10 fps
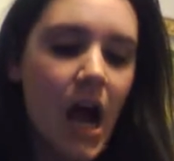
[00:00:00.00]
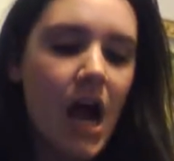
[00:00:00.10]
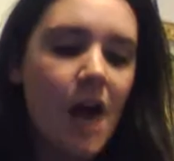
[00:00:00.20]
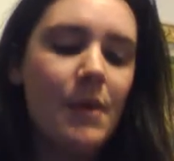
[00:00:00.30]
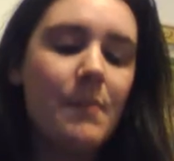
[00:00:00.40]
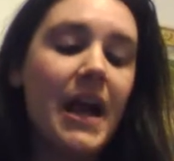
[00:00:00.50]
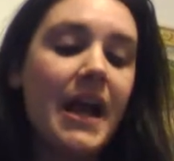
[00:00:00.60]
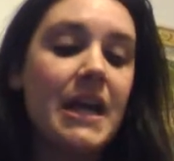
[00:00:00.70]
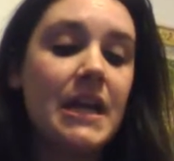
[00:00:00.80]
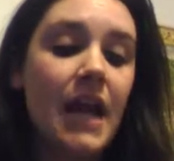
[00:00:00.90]
Um,
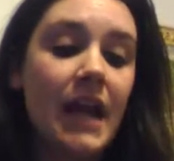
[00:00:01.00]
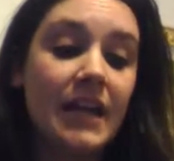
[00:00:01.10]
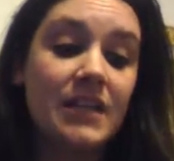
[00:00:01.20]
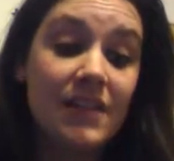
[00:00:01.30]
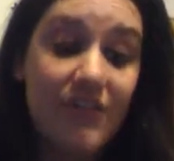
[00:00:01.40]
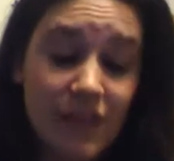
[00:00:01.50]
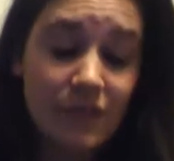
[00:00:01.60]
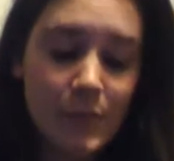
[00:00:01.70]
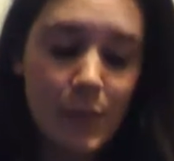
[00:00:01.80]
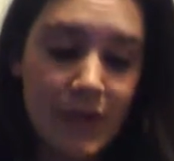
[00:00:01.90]
my I got a different
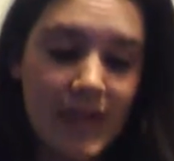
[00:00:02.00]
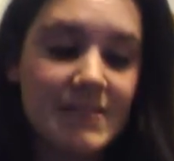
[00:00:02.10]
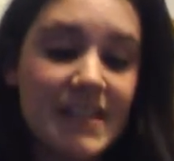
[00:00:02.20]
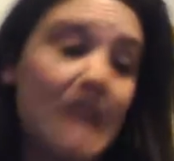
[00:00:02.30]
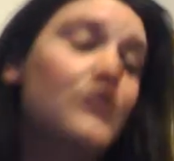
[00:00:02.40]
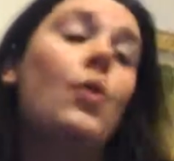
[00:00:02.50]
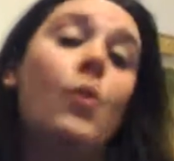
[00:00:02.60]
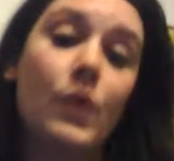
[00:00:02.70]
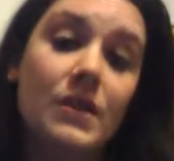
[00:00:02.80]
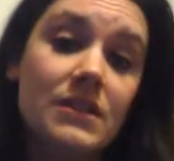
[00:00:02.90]
Ilvermorny House. I got the
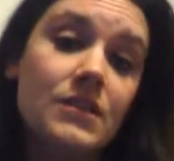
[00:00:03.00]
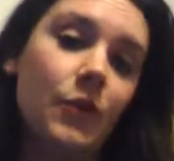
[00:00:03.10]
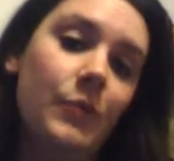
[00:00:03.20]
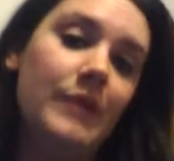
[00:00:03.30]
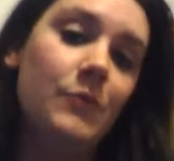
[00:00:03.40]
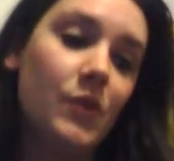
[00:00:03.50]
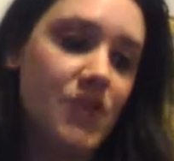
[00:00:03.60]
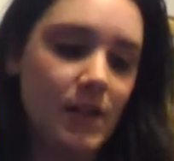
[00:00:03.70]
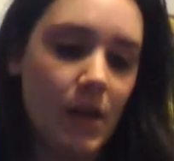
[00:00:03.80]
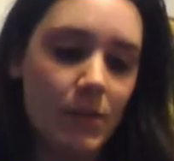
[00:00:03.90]
Horned Serpent, which
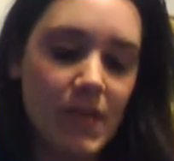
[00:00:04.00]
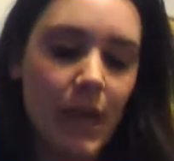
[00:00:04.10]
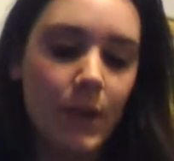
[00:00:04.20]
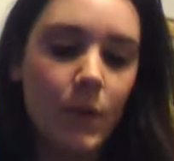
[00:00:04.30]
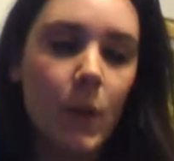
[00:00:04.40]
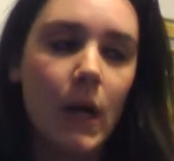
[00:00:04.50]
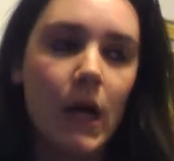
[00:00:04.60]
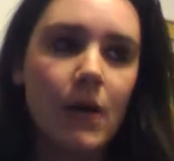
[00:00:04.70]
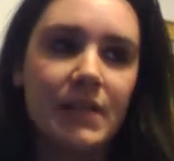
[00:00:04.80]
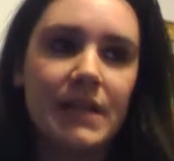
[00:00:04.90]
I thought was kind of cool
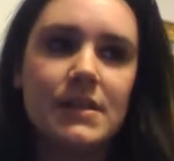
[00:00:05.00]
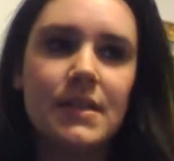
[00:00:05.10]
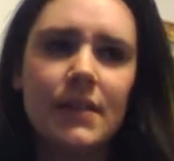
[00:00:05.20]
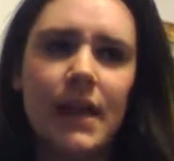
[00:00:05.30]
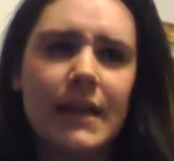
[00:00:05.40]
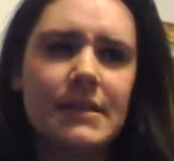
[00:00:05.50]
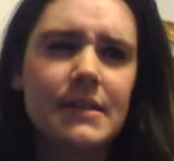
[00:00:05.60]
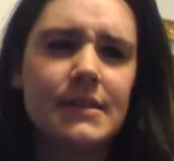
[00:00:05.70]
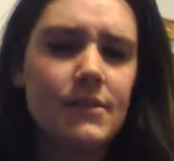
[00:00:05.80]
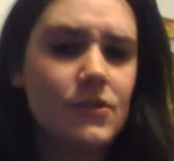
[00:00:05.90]
um, because they're, I guess,
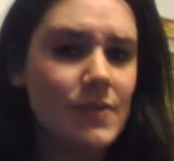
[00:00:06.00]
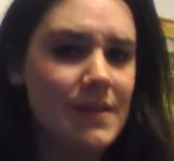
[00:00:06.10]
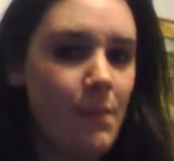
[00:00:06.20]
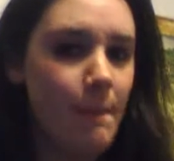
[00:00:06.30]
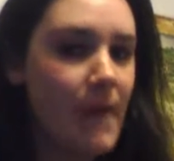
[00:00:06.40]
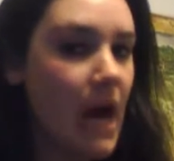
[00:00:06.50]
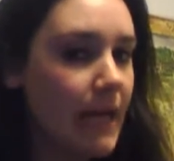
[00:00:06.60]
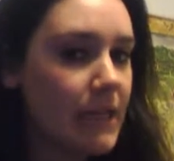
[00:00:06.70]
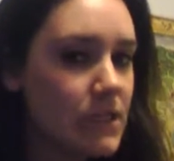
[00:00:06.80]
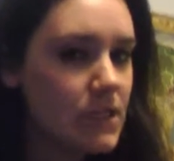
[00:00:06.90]
considered to be the
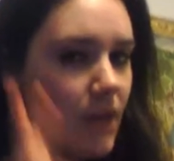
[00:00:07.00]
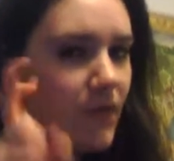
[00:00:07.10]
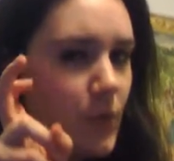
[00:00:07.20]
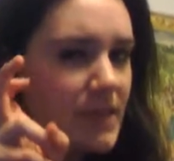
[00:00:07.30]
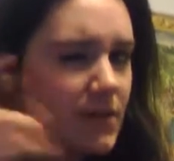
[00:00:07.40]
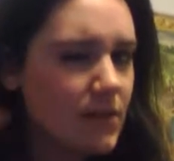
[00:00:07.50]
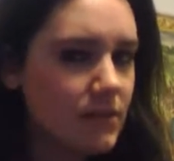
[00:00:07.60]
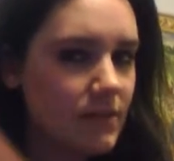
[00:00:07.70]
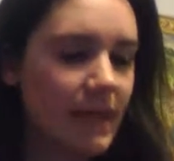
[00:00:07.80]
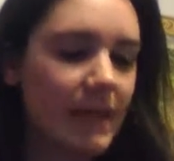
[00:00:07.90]
mind of a wizard,
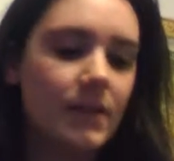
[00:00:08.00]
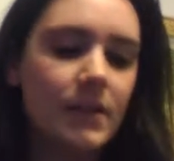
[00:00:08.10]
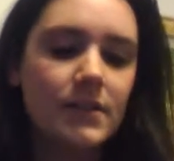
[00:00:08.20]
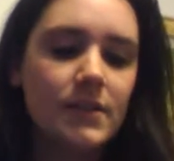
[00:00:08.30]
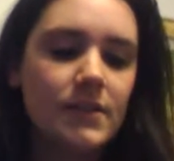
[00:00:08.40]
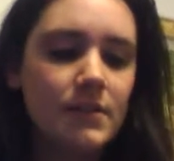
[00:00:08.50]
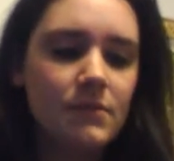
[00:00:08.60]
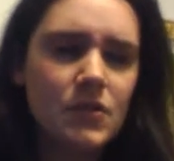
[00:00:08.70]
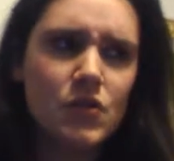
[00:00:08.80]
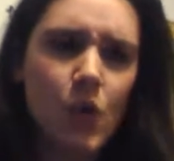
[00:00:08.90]
like
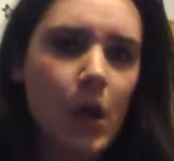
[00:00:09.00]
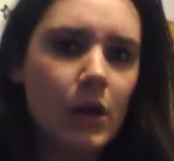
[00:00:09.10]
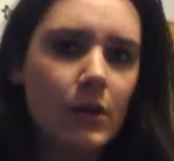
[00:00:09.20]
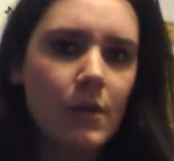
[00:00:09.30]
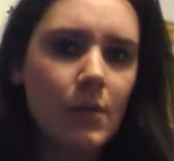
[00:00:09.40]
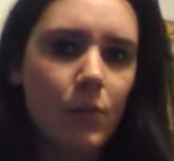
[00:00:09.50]
strong